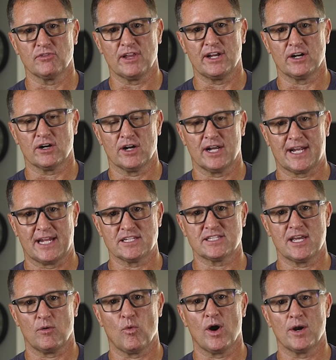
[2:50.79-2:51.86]
layer against
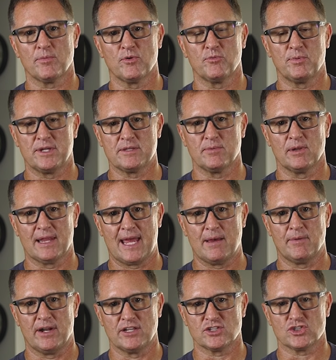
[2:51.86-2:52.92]
that waterproof breathable laminate.